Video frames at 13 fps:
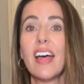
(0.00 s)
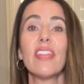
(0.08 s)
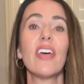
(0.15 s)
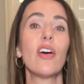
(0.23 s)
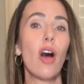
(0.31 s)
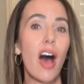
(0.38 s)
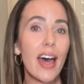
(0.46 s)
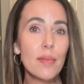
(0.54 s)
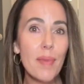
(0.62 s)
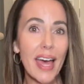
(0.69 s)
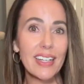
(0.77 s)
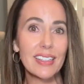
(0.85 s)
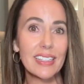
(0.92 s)
They'll
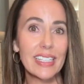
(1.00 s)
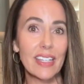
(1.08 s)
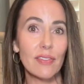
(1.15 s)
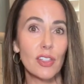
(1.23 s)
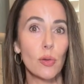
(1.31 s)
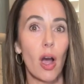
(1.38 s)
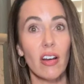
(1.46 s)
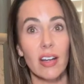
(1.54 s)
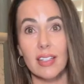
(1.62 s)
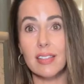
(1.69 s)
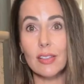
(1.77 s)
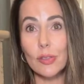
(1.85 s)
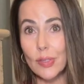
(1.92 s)
automatically give you
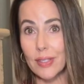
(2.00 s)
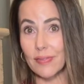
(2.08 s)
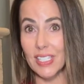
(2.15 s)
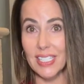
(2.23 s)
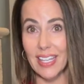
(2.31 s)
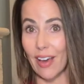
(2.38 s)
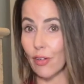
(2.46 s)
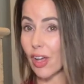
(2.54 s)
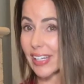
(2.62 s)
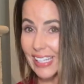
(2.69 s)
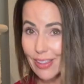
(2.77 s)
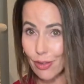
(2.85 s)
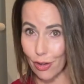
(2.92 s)
exclusive discount
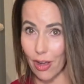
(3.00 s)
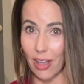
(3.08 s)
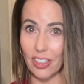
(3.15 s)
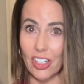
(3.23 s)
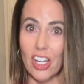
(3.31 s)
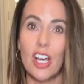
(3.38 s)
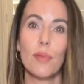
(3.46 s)
on either collar.